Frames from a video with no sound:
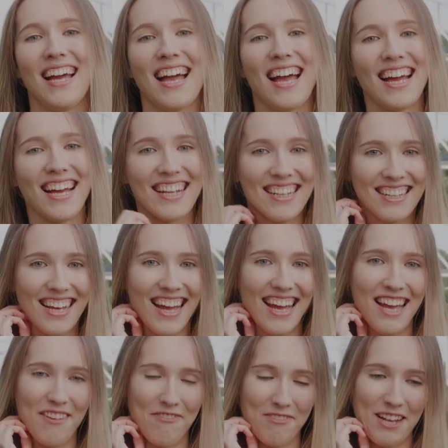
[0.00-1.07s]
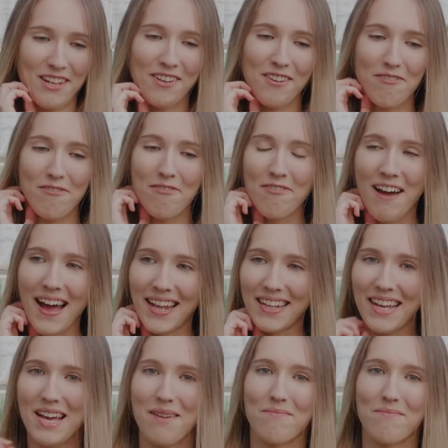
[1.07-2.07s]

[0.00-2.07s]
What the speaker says: and I have a lot of fun,